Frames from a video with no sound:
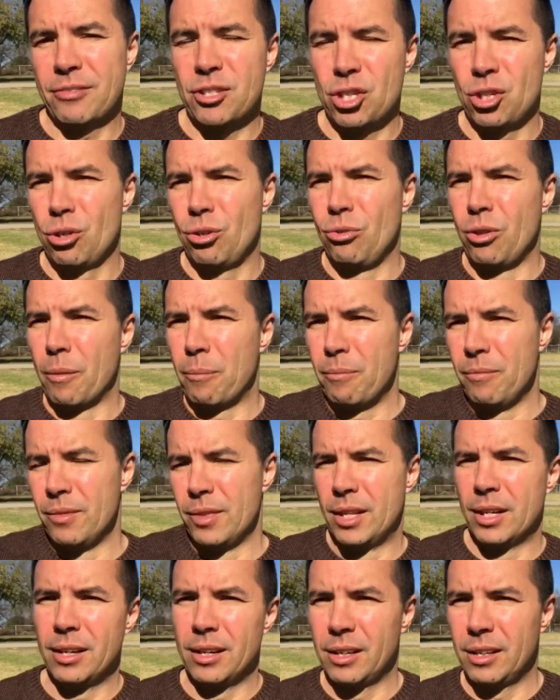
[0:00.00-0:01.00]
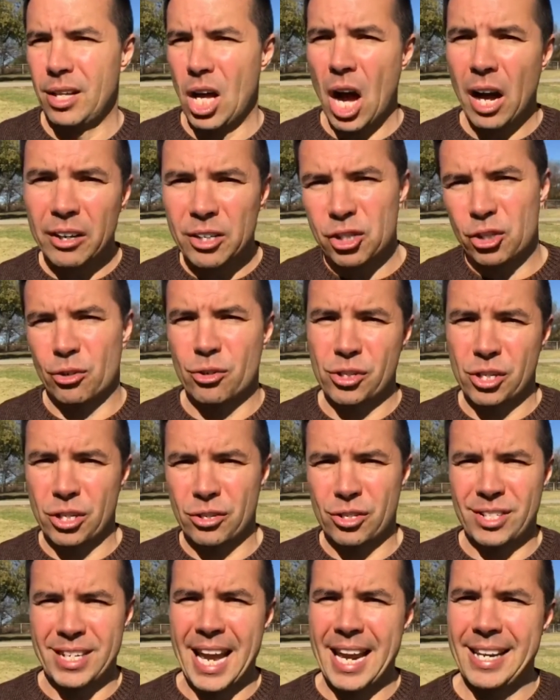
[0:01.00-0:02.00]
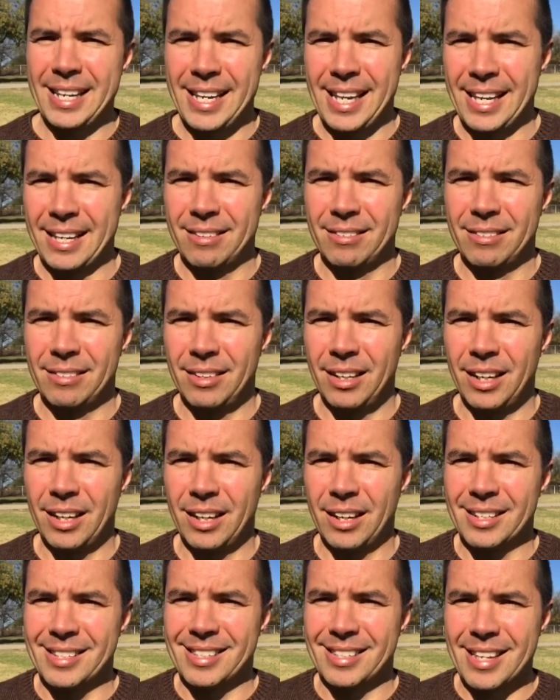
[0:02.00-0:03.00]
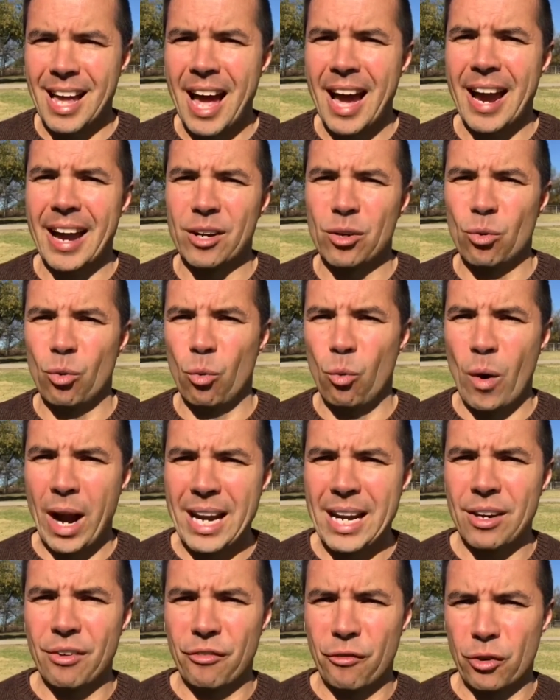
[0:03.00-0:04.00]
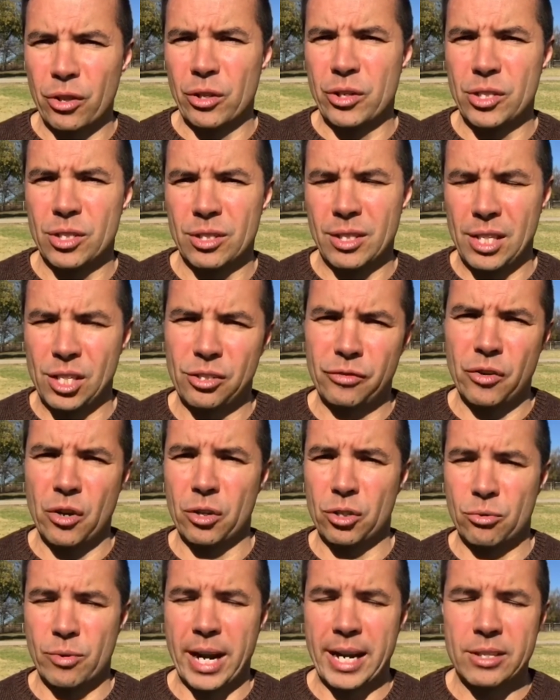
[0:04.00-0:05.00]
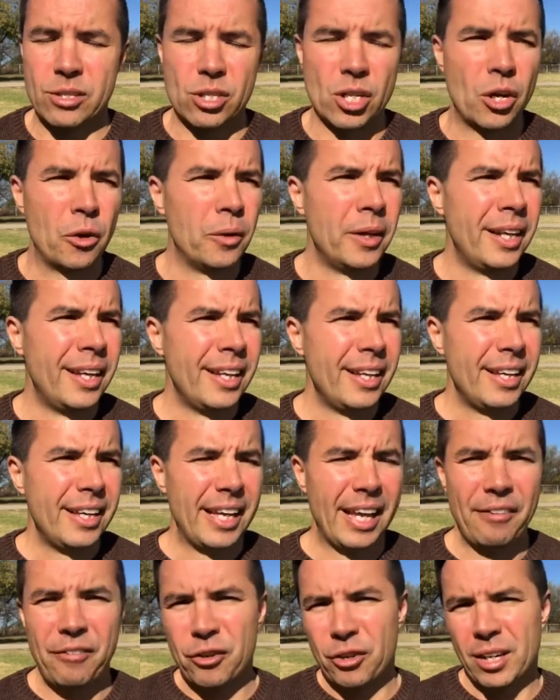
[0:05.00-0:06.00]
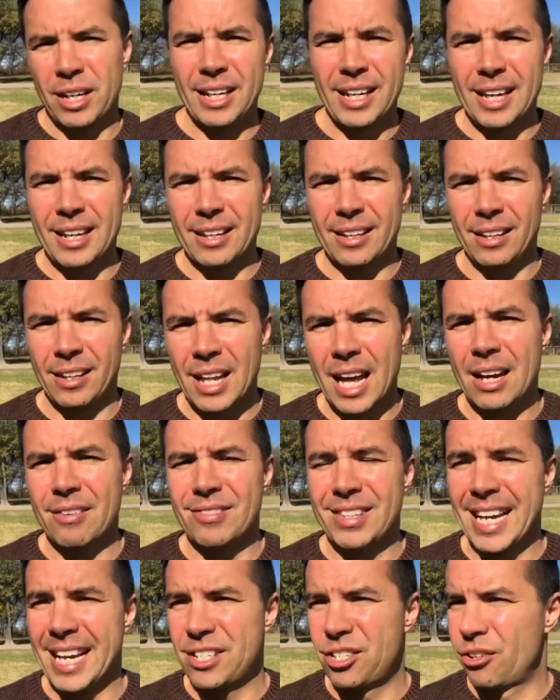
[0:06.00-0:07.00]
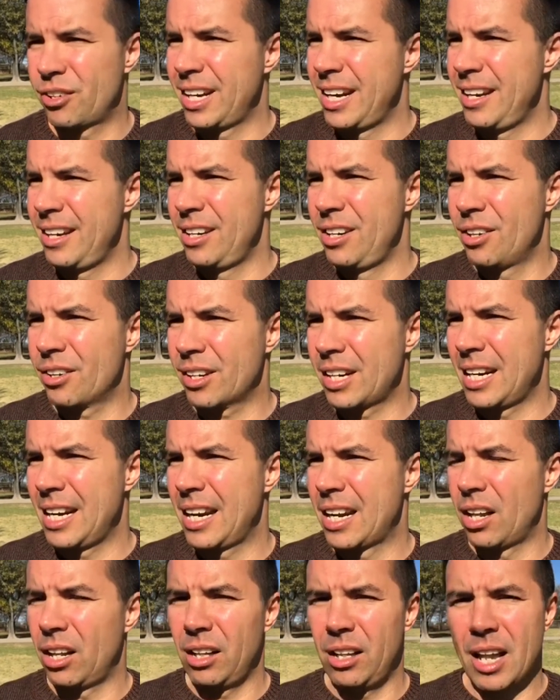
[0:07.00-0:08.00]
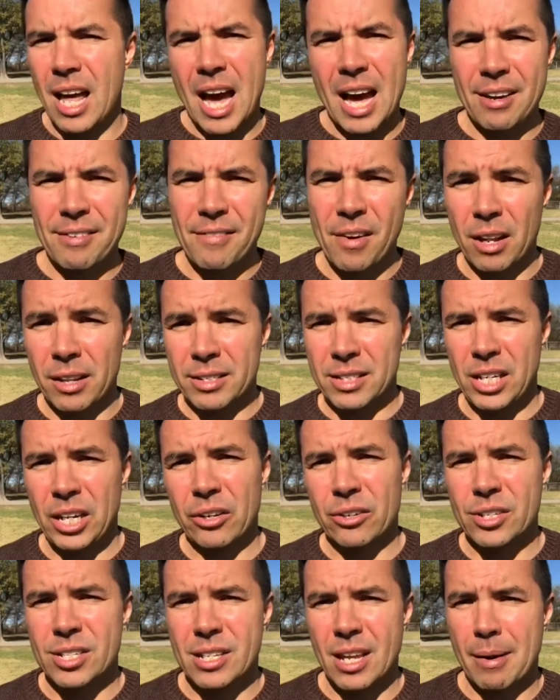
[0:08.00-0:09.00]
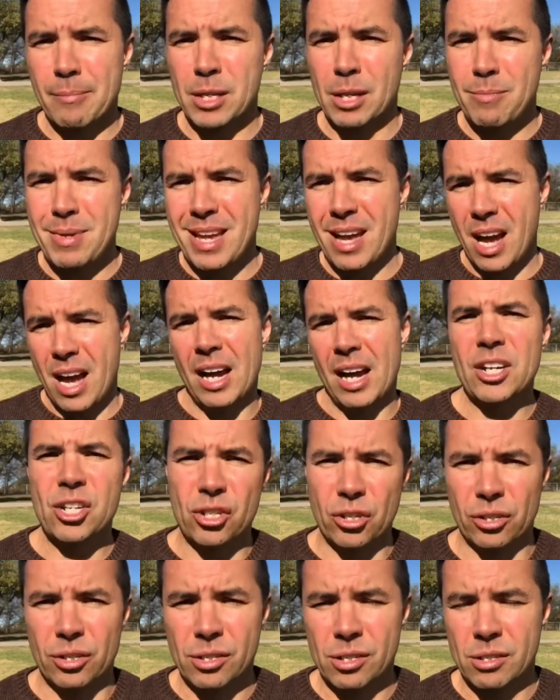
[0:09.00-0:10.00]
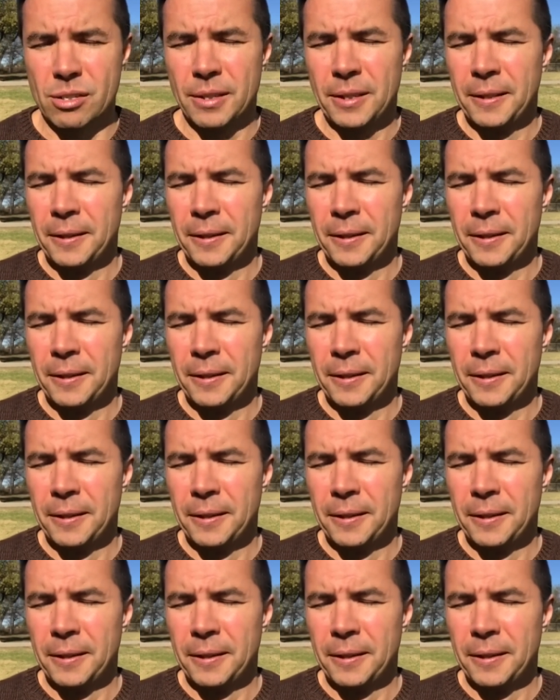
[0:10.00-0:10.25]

to the ushers that are standing inside waiting for these folks, right? So if you're going to get a lot of guests, you're going to need a lot of volunteers set up to be ushers.